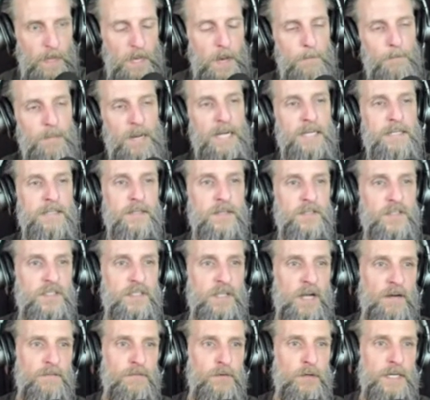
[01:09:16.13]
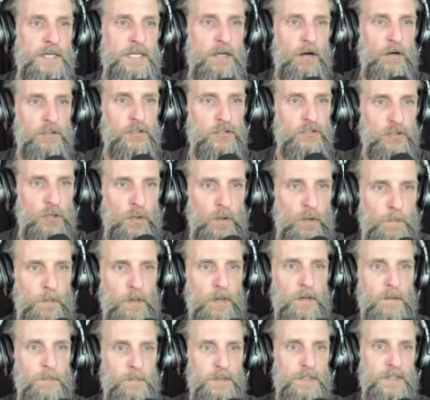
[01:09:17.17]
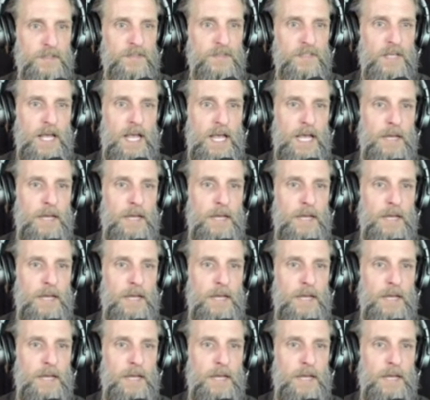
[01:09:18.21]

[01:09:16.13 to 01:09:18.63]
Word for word: by discovering our sole purpose